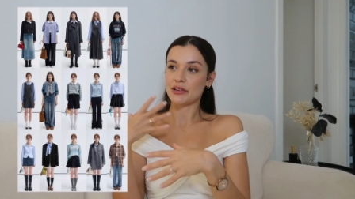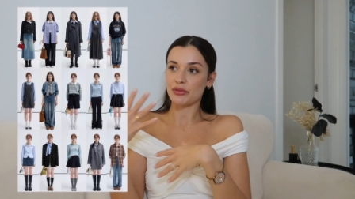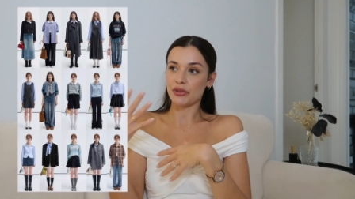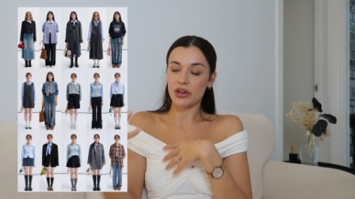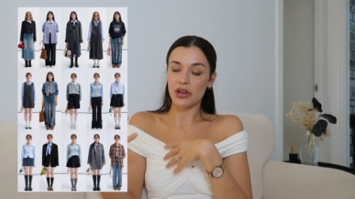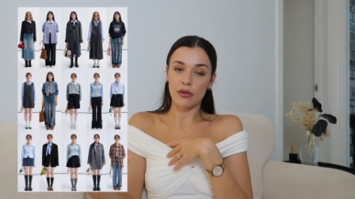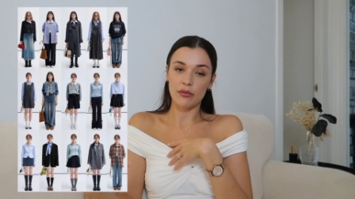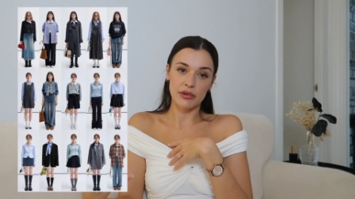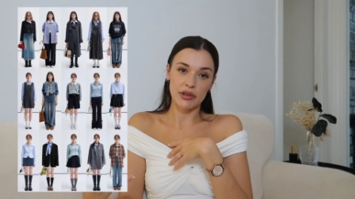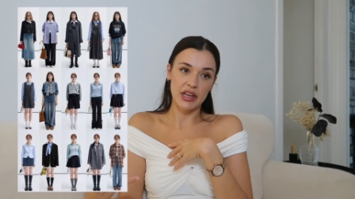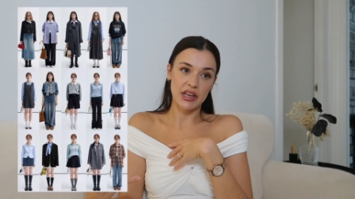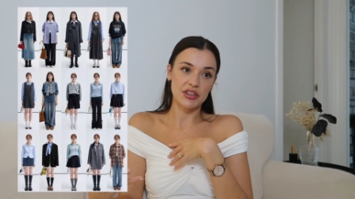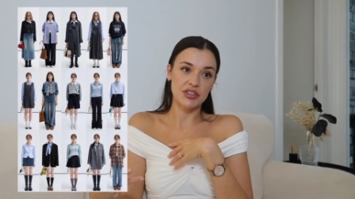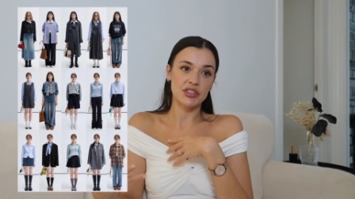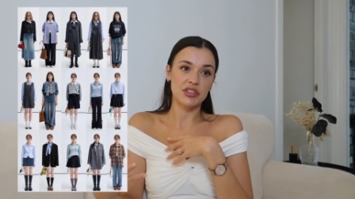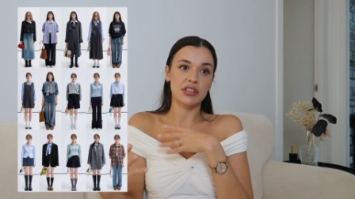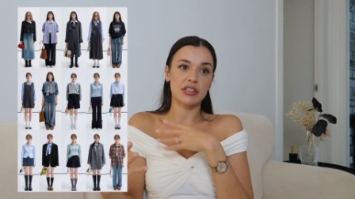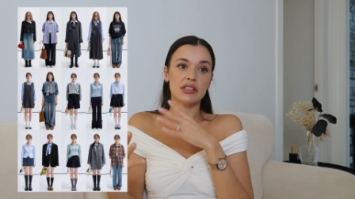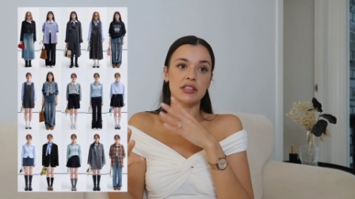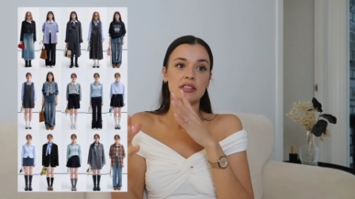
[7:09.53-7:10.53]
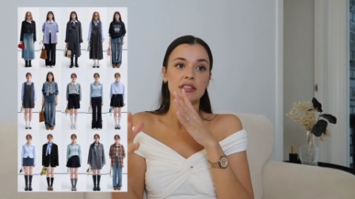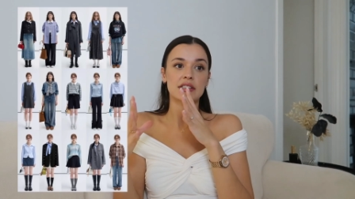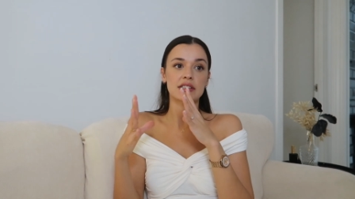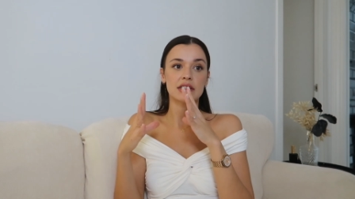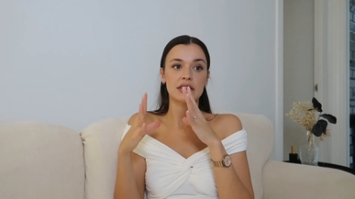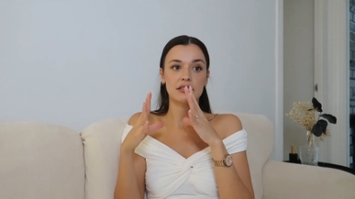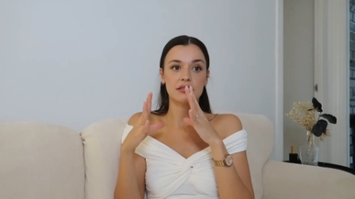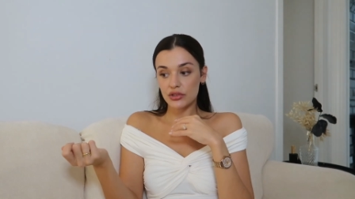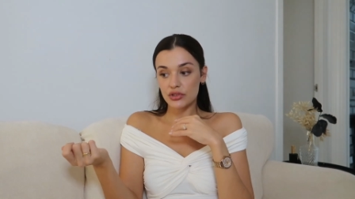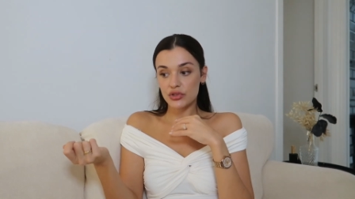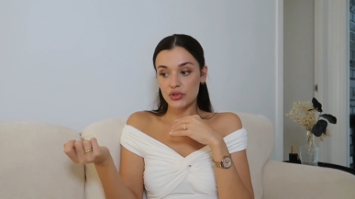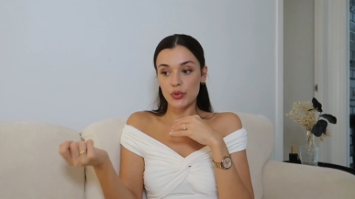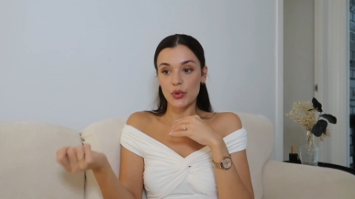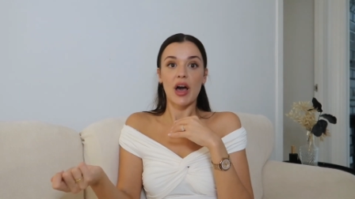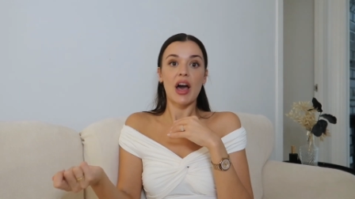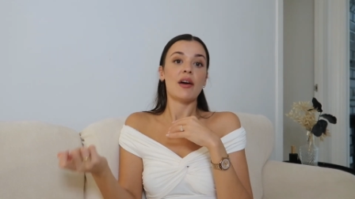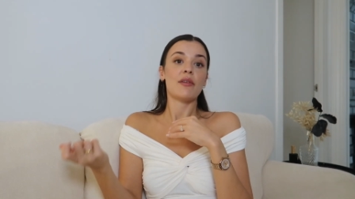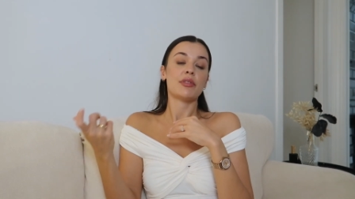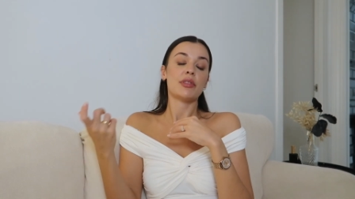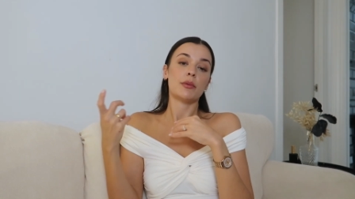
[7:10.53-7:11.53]
different combinations
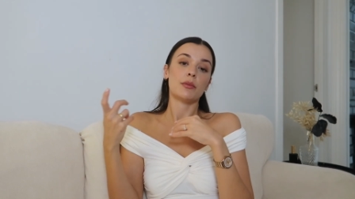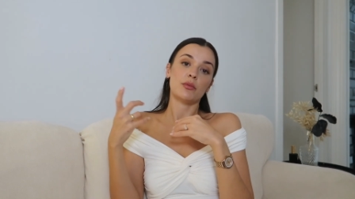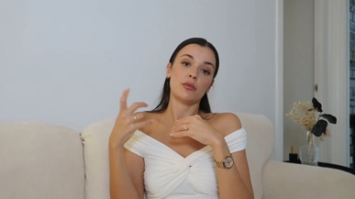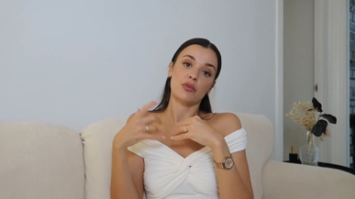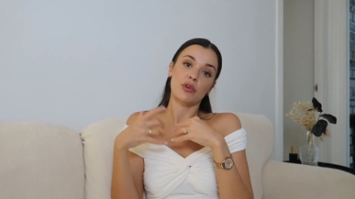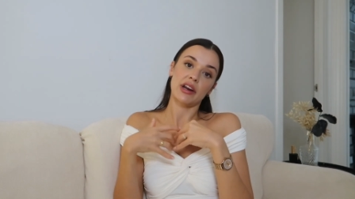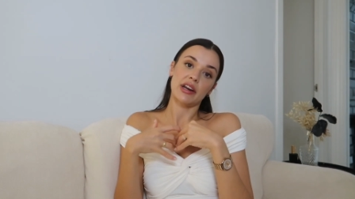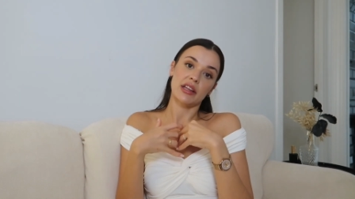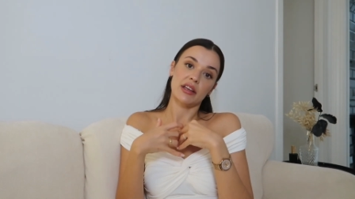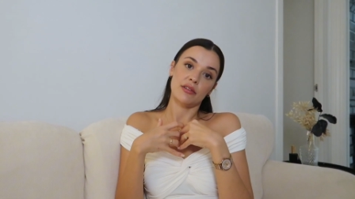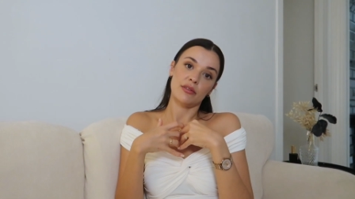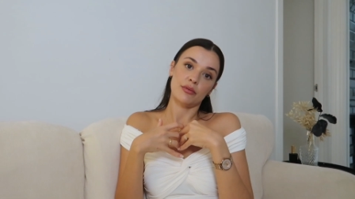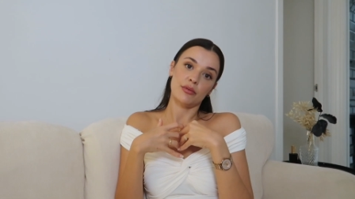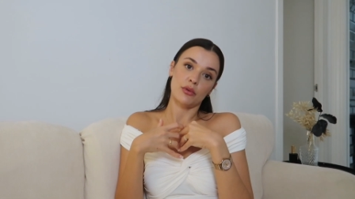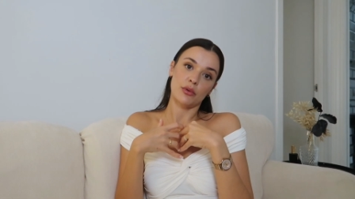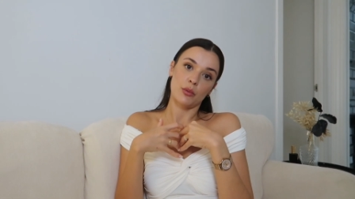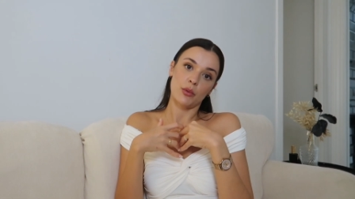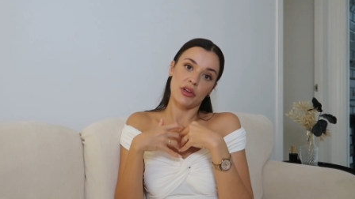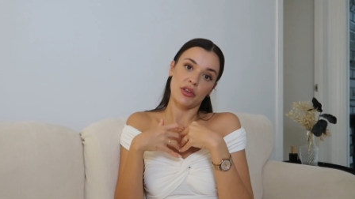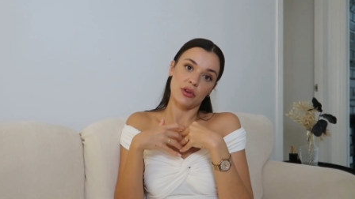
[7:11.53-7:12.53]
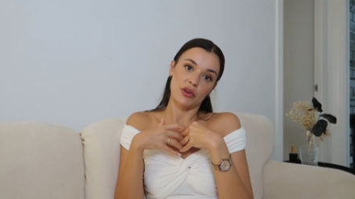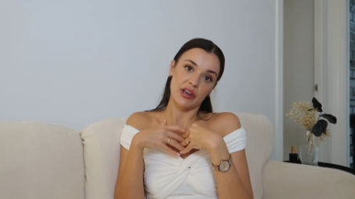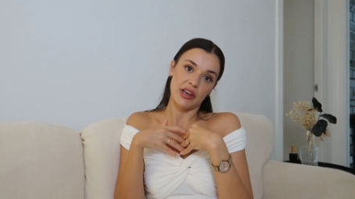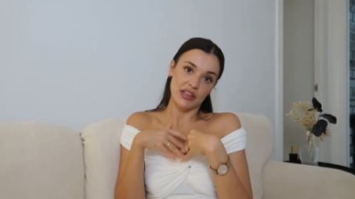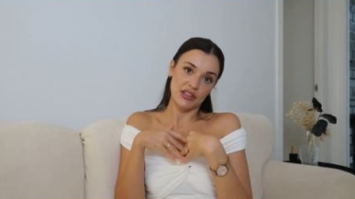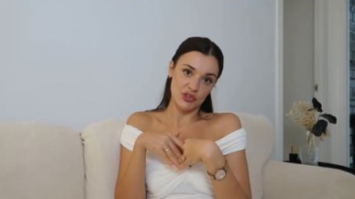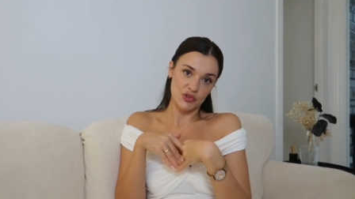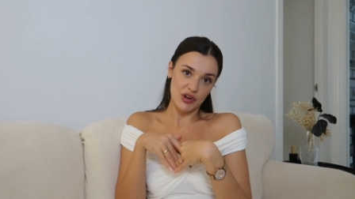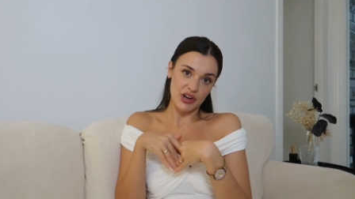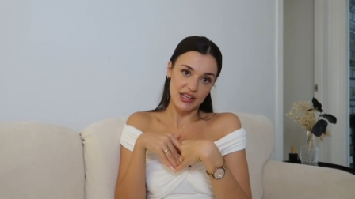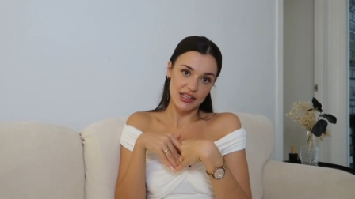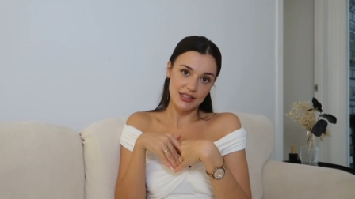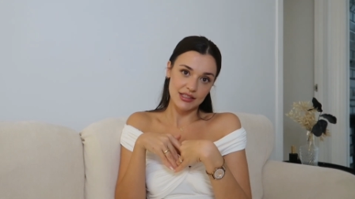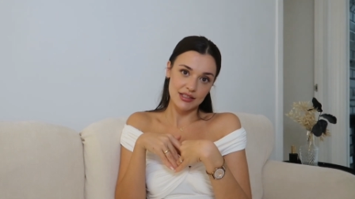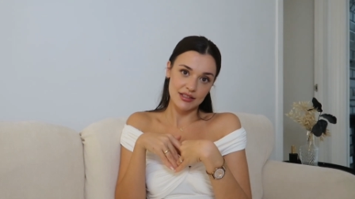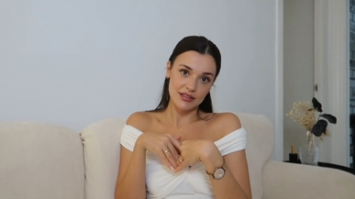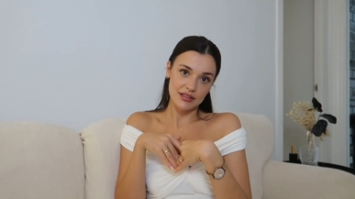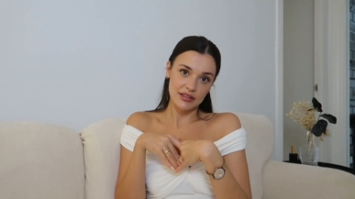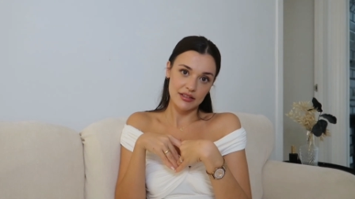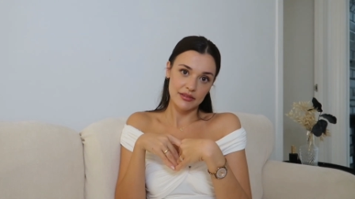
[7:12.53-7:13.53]
to have them ready for when you get
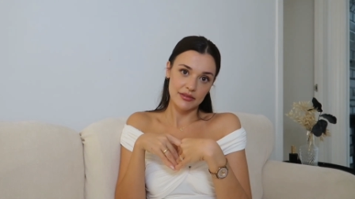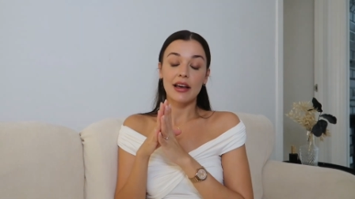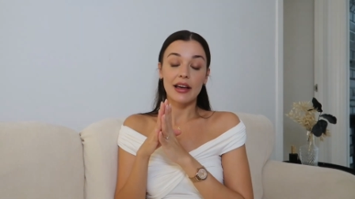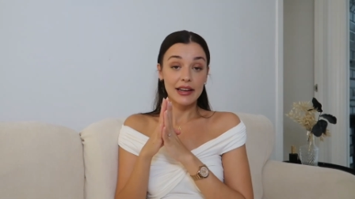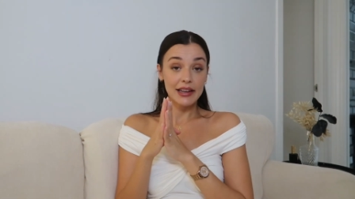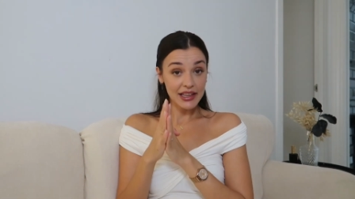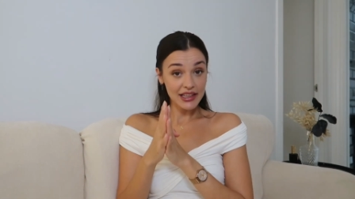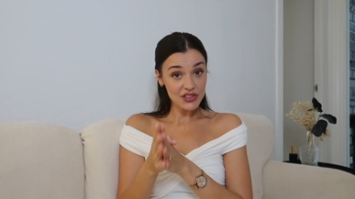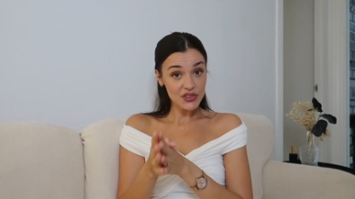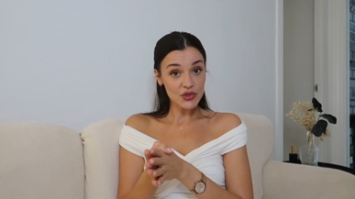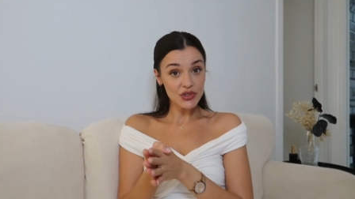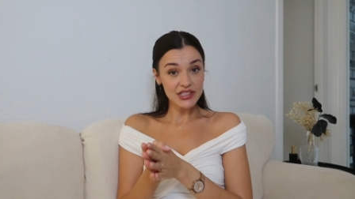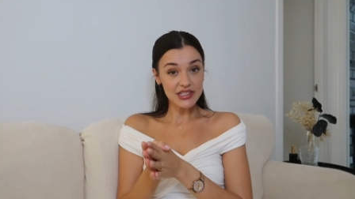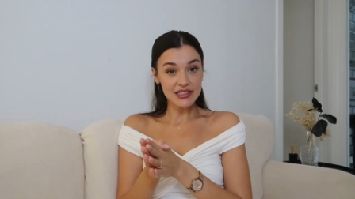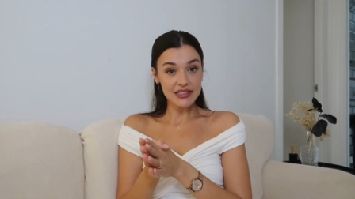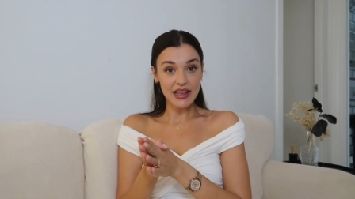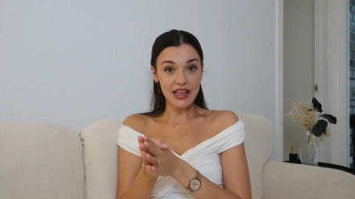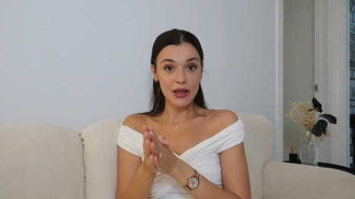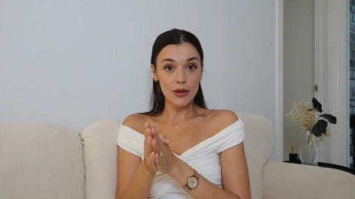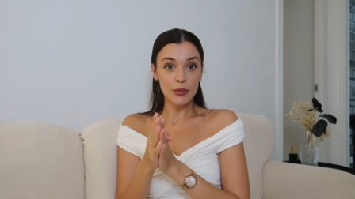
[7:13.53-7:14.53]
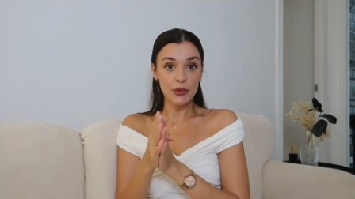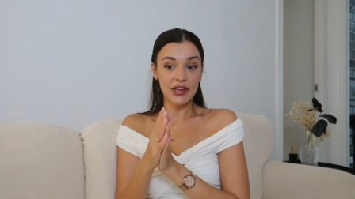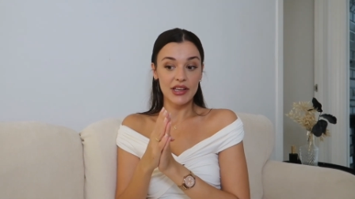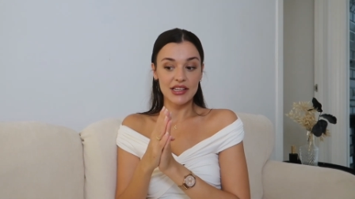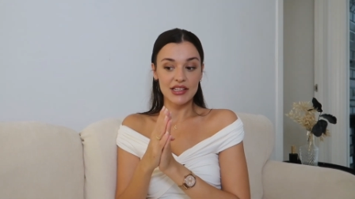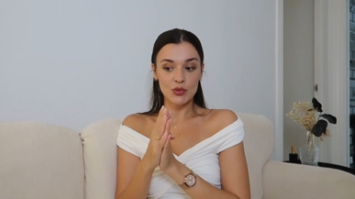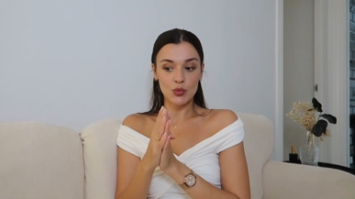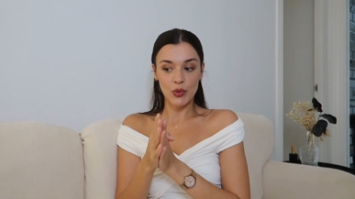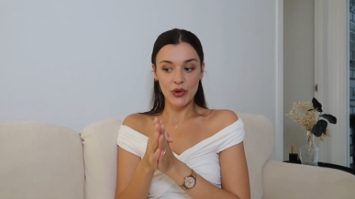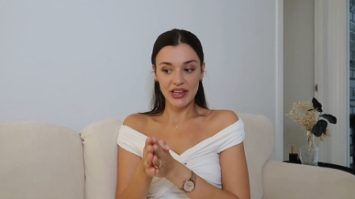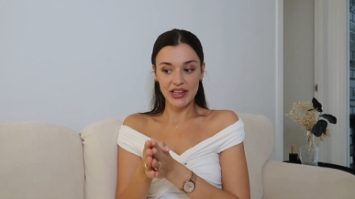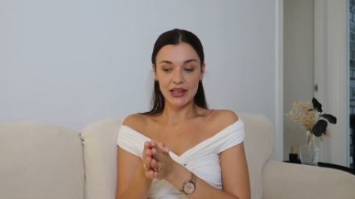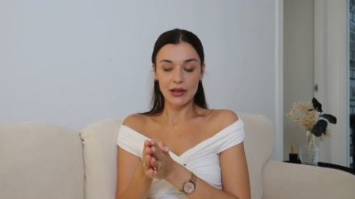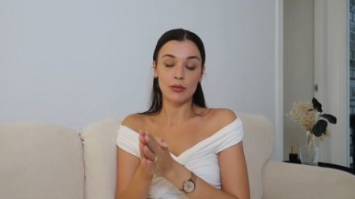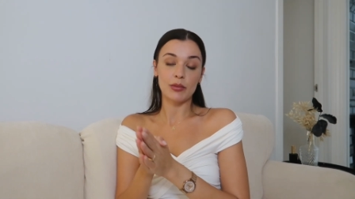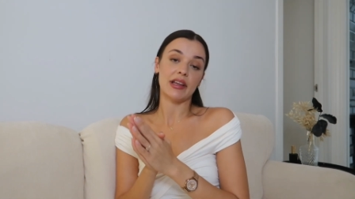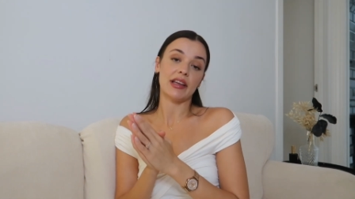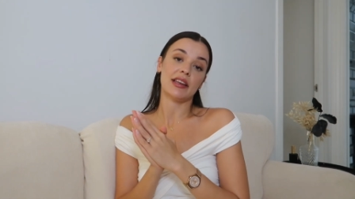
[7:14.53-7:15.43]
dressed. An extra step is weekly